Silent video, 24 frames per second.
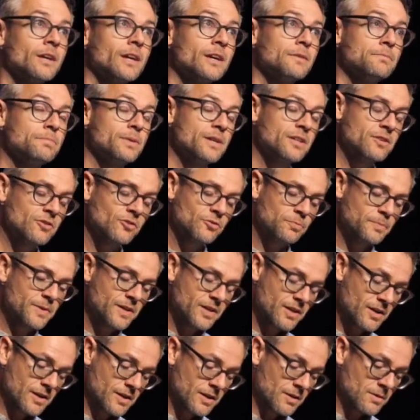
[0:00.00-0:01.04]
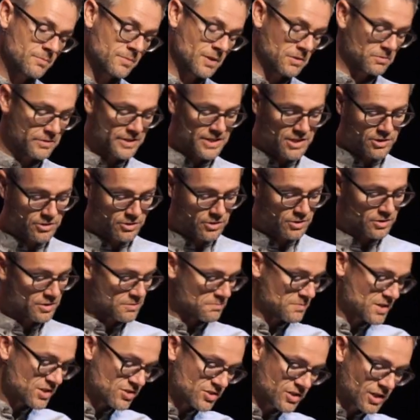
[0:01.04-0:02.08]
And Peter's become a leader and a
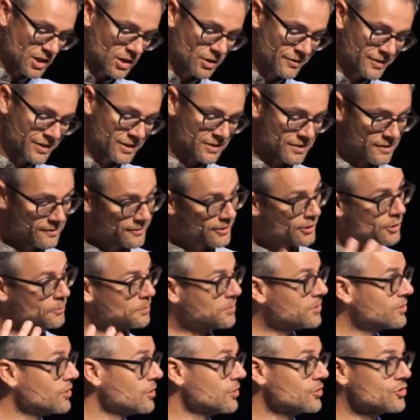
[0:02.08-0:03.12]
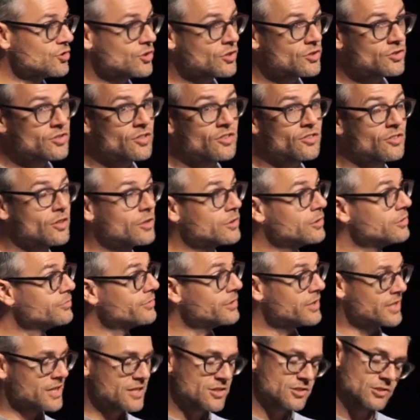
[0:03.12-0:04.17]
missionary, and he's helped start churches all
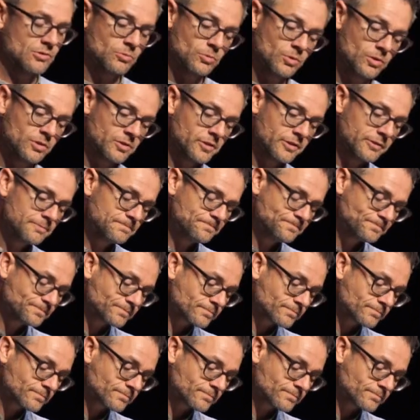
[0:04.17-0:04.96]
over the ancient world.